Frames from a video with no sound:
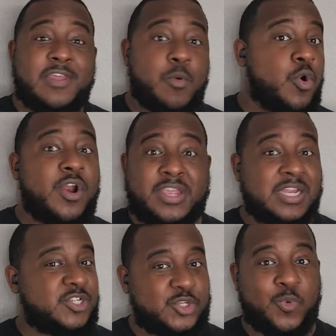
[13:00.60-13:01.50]
they were
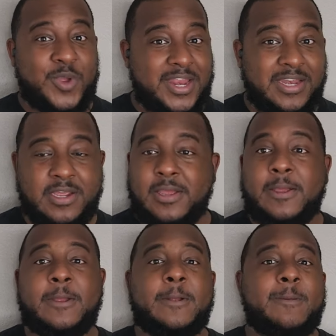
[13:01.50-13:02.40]
against the wind,
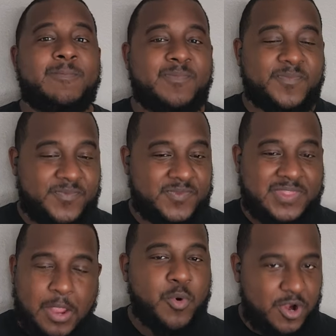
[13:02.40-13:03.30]

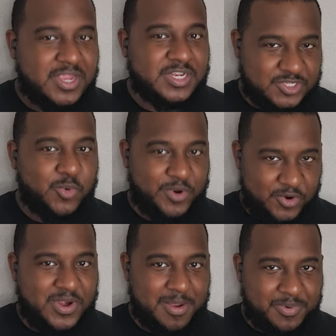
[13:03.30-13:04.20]
they were against the
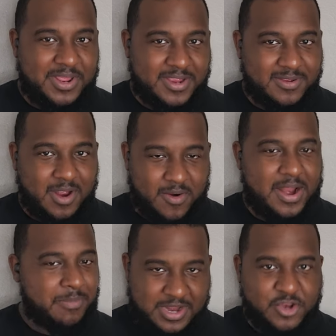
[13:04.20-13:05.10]
wind on that play. All
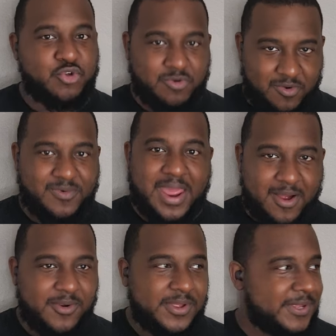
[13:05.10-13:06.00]
right, I'm letting you know now.